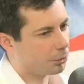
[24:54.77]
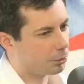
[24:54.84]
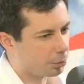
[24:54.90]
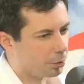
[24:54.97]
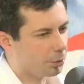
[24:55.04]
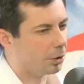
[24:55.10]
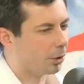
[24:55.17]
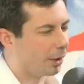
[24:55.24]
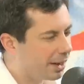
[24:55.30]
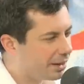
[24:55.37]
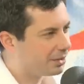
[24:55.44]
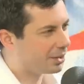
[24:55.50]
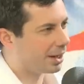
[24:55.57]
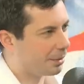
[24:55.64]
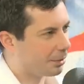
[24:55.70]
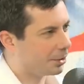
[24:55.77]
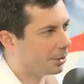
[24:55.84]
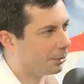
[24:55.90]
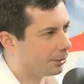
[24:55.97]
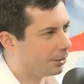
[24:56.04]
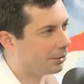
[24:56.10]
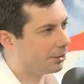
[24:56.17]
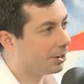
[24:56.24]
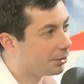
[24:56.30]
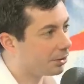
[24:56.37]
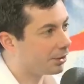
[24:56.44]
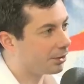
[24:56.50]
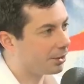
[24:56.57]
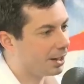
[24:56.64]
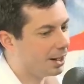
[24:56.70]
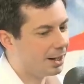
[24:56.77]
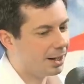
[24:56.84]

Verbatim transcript: through the lifetime of those decisions,